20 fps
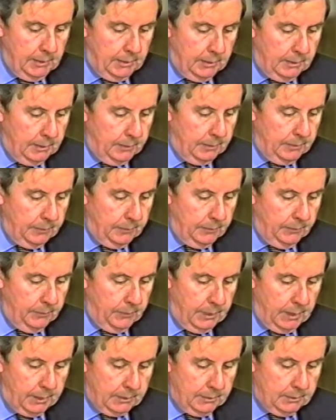uh,
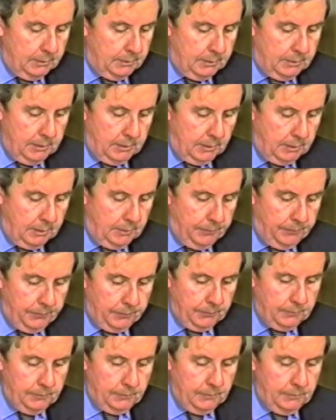that
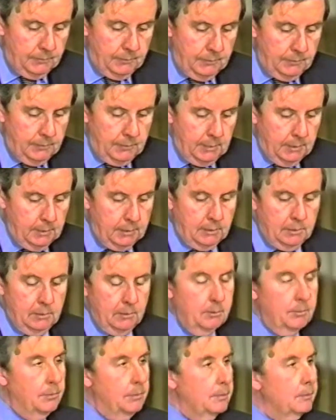um, uh,
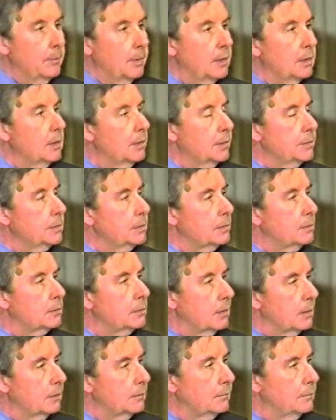
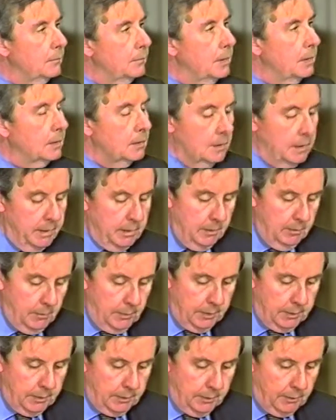because of the
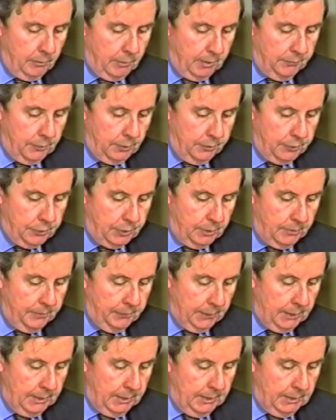Enlightenment and the
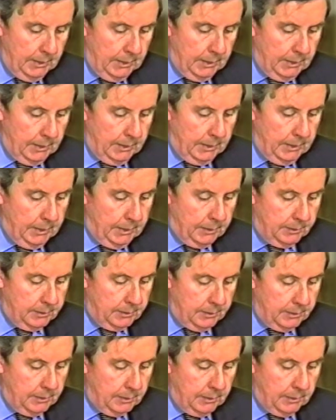Revolution, it
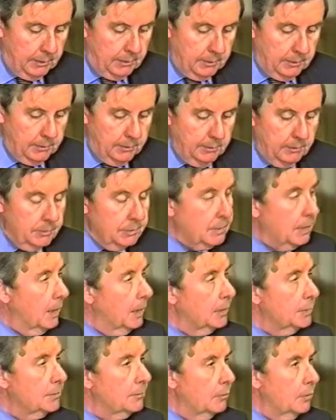uh,
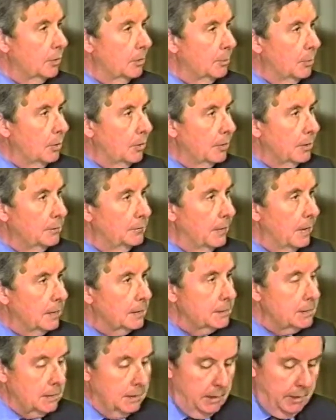stands for a more
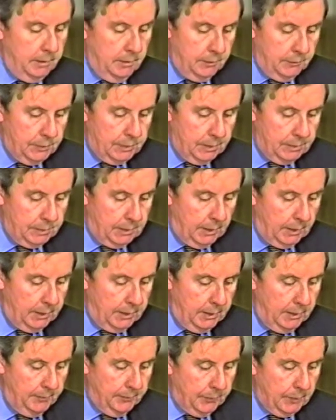advanced kind of
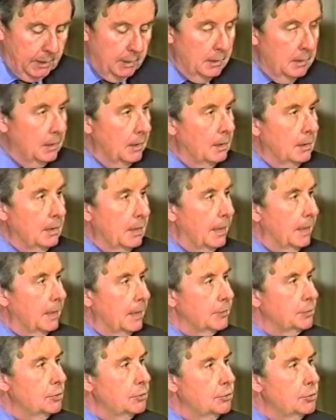society
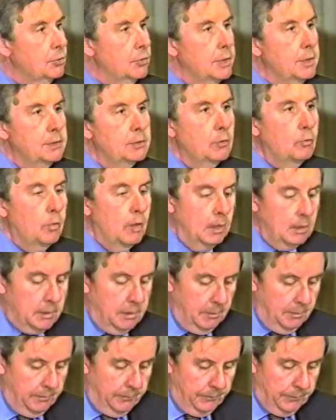and has a duty to
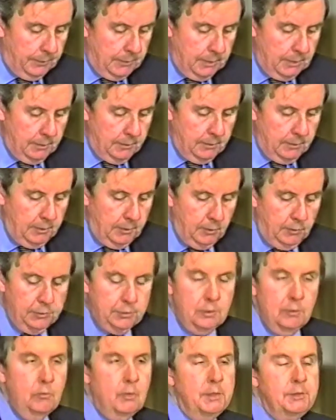welcome
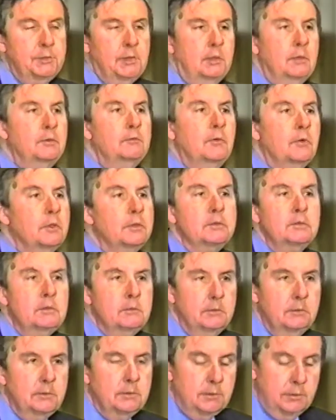those who want to convert
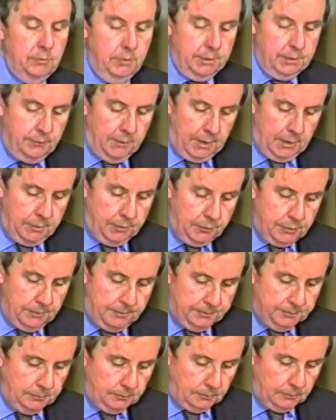to its values.